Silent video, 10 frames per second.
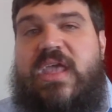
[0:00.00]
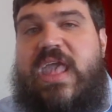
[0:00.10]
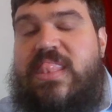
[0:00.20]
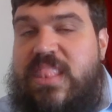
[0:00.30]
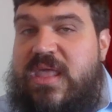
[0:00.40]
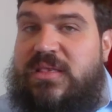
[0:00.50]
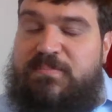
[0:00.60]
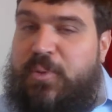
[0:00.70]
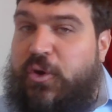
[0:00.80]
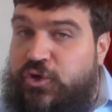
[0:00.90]
In this
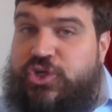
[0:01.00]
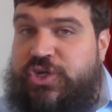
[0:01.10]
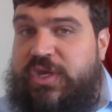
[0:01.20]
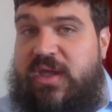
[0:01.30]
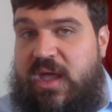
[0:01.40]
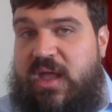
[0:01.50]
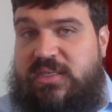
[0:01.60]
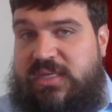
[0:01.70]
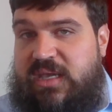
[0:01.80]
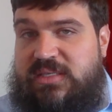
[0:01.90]
Persian
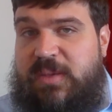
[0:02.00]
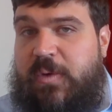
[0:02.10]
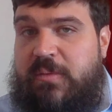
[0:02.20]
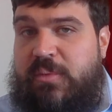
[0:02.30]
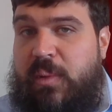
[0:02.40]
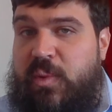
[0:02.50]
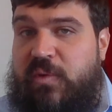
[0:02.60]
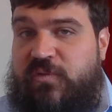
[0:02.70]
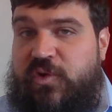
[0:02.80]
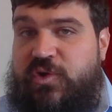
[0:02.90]
context, it probably
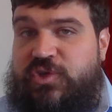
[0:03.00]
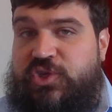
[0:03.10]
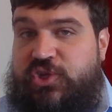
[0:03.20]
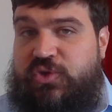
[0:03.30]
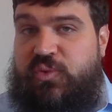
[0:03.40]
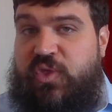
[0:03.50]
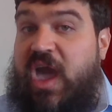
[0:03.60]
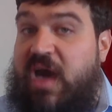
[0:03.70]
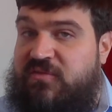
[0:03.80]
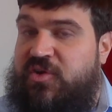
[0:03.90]
refers to the
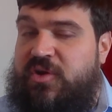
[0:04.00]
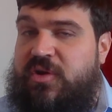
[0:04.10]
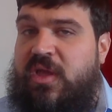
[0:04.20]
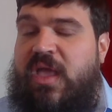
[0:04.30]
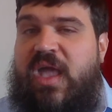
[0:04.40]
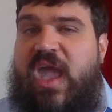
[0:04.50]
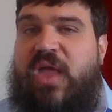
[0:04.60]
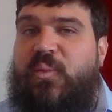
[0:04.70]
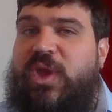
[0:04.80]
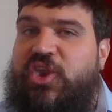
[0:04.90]
governor.
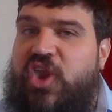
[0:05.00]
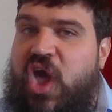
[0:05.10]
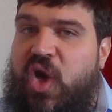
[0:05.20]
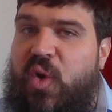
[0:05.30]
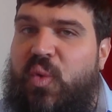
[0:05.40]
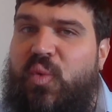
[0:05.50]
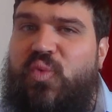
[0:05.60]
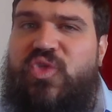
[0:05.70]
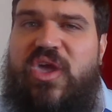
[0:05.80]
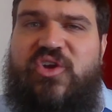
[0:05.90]
And we know
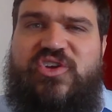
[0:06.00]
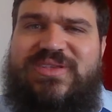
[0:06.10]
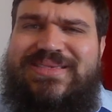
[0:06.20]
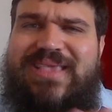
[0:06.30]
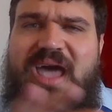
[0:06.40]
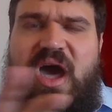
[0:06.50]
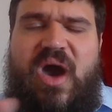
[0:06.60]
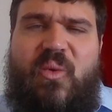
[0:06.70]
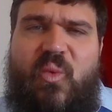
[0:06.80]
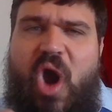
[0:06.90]
there is
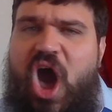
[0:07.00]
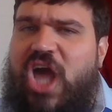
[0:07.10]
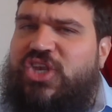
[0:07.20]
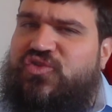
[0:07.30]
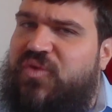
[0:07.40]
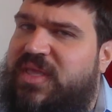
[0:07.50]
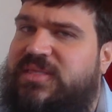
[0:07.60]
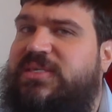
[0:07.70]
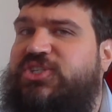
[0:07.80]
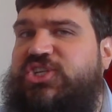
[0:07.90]
odd
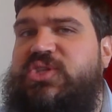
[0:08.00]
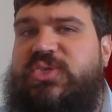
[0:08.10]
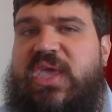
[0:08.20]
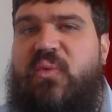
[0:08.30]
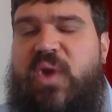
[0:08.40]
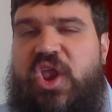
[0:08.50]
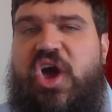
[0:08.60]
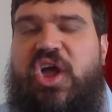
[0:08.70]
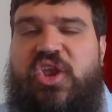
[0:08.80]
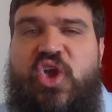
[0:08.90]
transitions that went
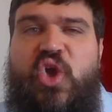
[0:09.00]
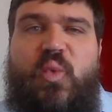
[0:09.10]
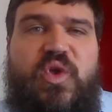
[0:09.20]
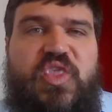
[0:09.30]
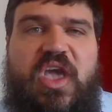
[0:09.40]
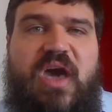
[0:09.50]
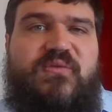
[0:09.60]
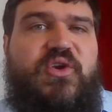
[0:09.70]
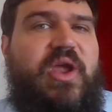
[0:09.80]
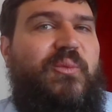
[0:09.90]
on with the
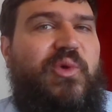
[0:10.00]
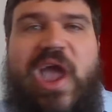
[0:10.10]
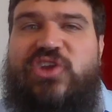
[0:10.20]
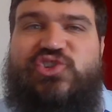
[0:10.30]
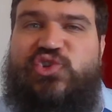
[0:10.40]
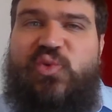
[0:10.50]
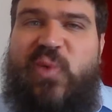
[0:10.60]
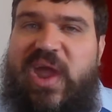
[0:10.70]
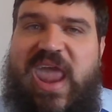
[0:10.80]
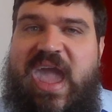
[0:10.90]
governor, and we're not sure
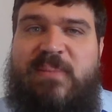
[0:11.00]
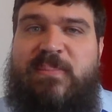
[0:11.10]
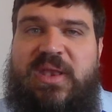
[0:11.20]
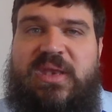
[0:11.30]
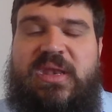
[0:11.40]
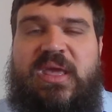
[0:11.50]
what happened.